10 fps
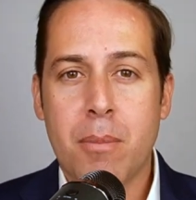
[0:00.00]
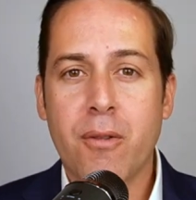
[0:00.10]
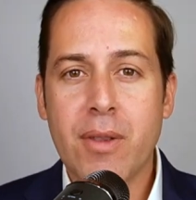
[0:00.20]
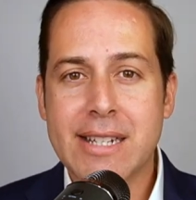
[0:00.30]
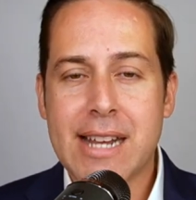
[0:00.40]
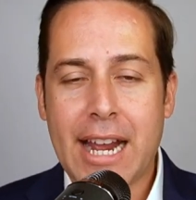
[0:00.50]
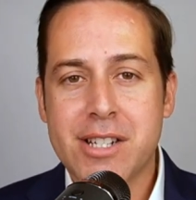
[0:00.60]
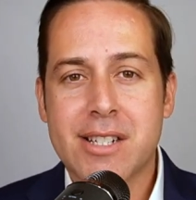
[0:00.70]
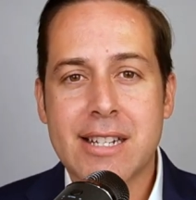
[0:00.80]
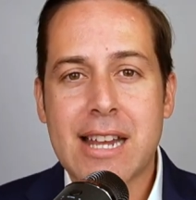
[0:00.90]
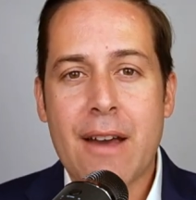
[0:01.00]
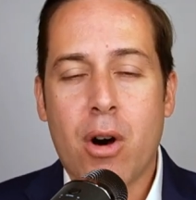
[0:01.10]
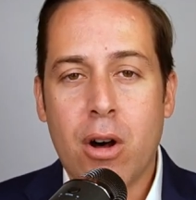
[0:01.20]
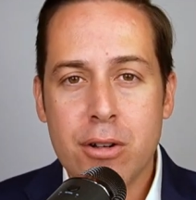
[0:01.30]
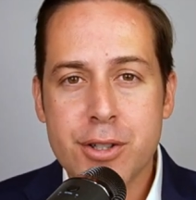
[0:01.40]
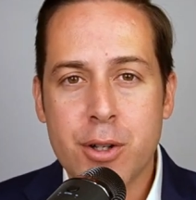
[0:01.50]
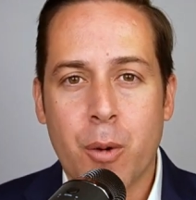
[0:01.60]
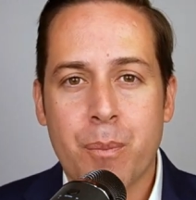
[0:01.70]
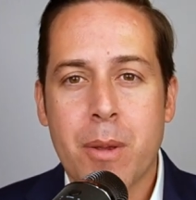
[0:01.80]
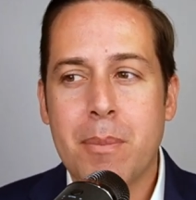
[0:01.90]
Both of these agencies have
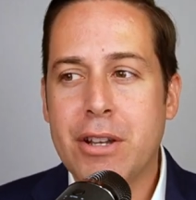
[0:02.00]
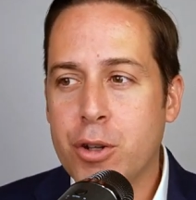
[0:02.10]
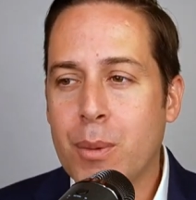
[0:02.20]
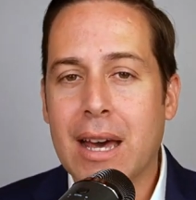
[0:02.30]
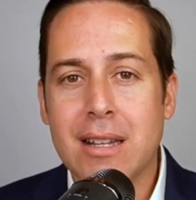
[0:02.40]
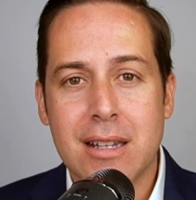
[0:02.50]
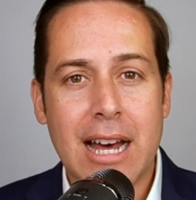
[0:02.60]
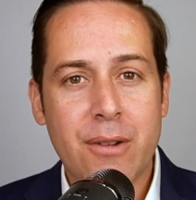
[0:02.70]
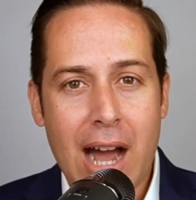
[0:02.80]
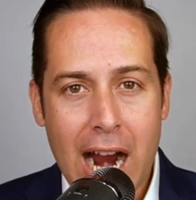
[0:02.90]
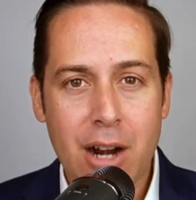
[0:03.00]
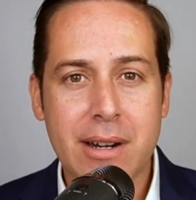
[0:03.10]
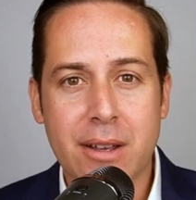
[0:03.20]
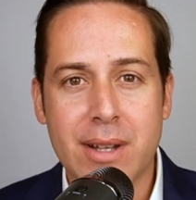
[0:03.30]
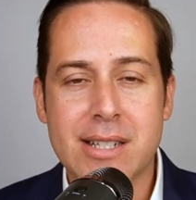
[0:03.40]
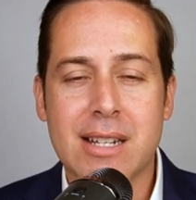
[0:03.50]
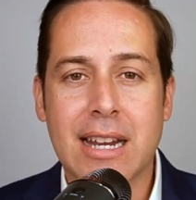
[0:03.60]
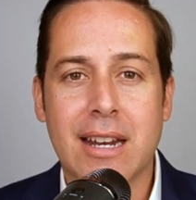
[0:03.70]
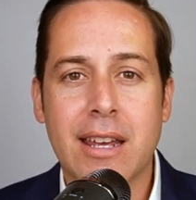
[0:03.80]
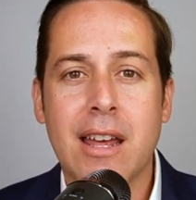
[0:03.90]
also been doing a lot of hiring events
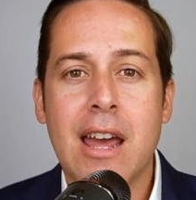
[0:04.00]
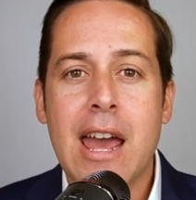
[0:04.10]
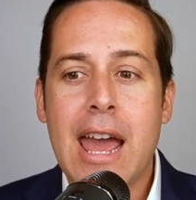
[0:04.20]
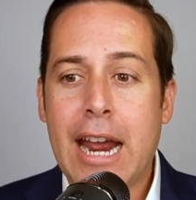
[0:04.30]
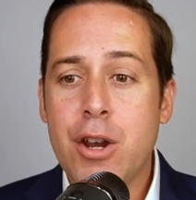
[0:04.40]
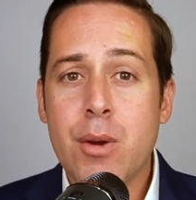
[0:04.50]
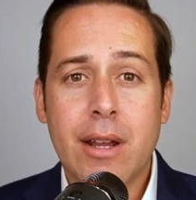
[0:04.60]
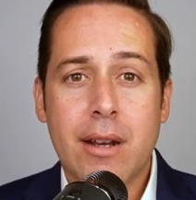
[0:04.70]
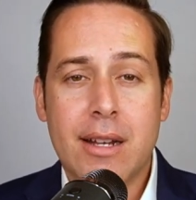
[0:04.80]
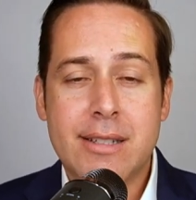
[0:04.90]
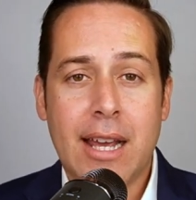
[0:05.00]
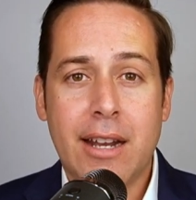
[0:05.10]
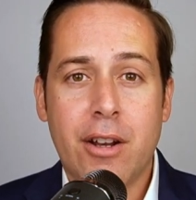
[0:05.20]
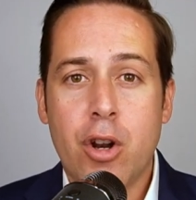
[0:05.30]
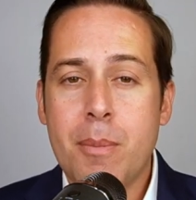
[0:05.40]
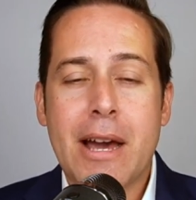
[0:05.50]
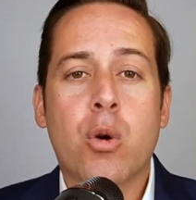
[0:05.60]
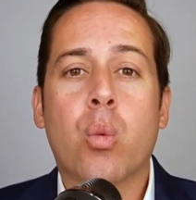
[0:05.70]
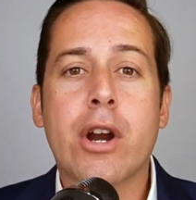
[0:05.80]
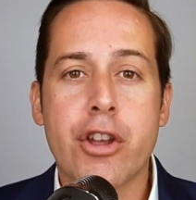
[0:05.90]
lately, and you can attend no
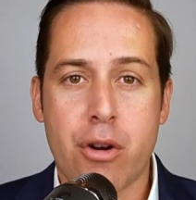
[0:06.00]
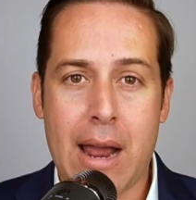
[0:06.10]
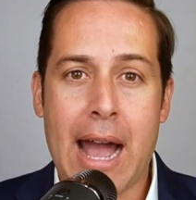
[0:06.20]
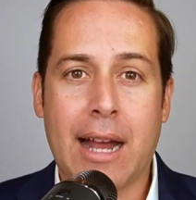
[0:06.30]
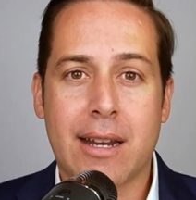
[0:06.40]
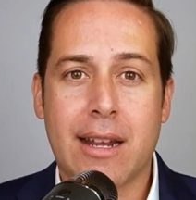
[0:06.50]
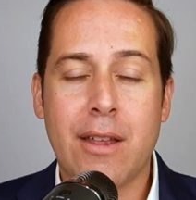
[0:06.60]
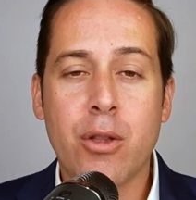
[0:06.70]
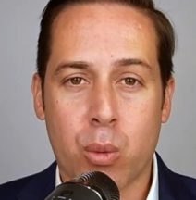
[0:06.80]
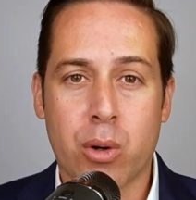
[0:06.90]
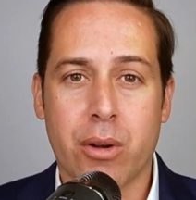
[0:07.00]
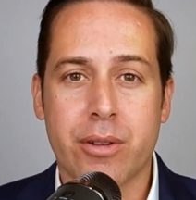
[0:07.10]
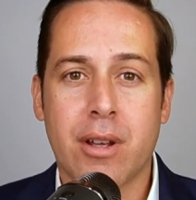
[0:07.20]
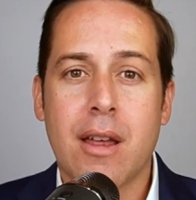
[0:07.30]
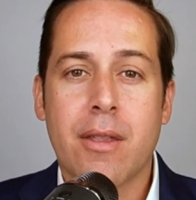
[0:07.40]
matter where you're at in the world.